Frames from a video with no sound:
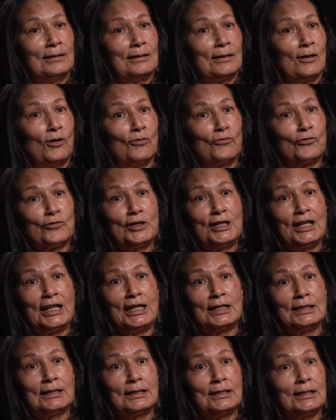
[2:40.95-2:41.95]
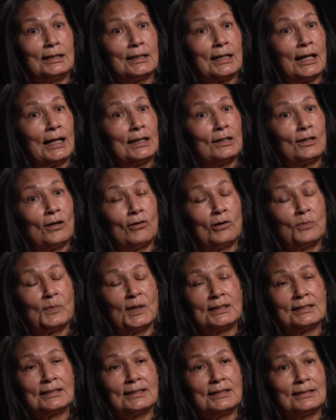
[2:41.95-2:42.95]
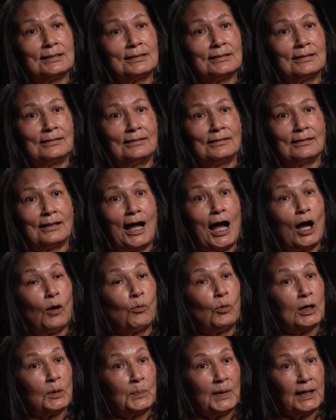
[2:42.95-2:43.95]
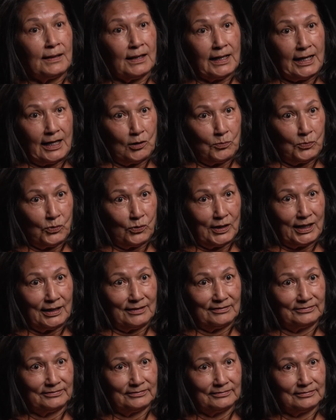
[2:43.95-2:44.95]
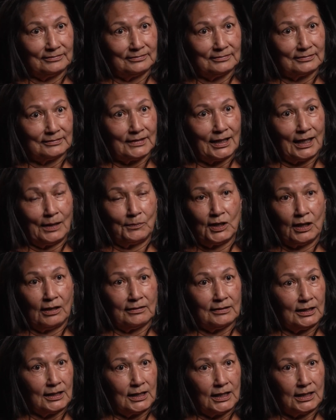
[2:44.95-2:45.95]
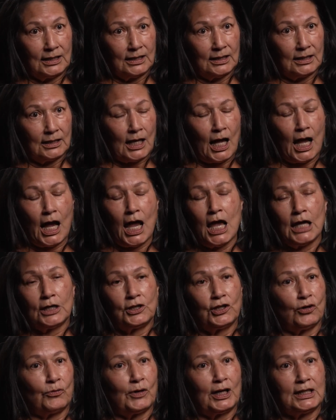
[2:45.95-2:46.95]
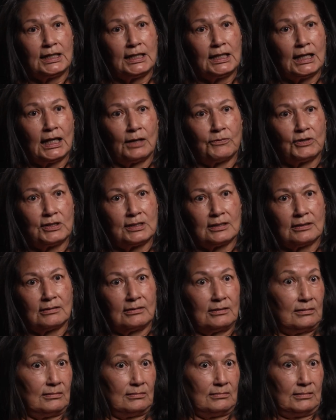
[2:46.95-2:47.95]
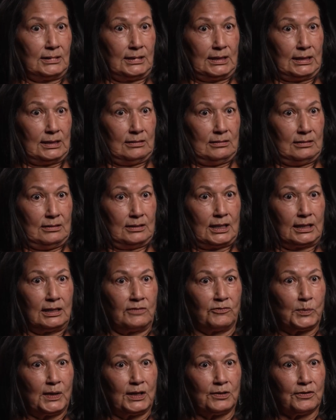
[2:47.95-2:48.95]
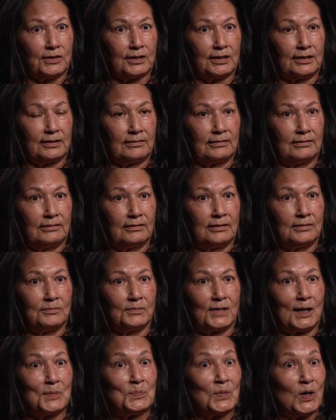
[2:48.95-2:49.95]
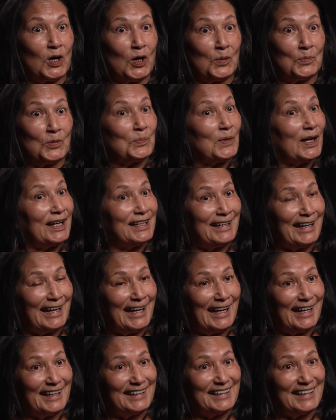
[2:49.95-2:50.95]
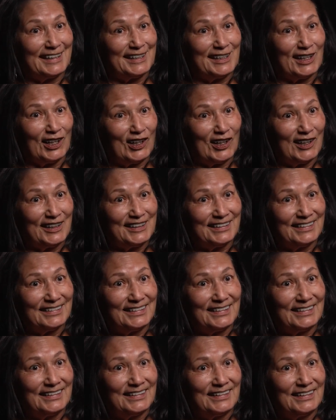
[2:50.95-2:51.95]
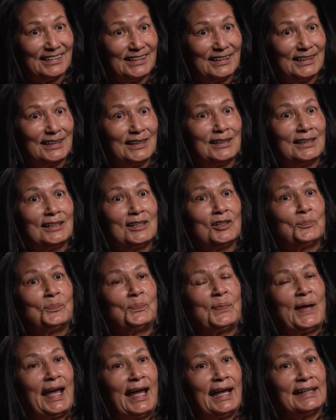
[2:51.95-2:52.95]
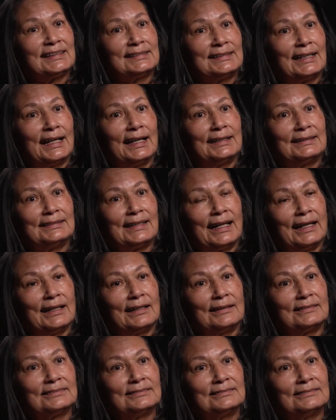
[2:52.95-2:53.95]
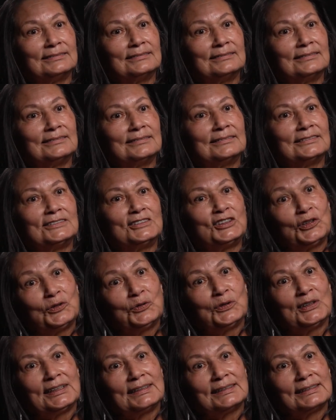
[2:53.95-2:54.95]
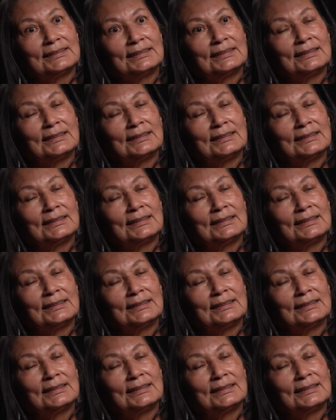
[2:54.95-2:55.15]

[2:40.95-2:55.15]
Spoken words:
over in England, and I told him, I says, I want to be the cowboy. I'm not the Indian. I had no idea I was Native American. My mom or my dad did not pass that down to us.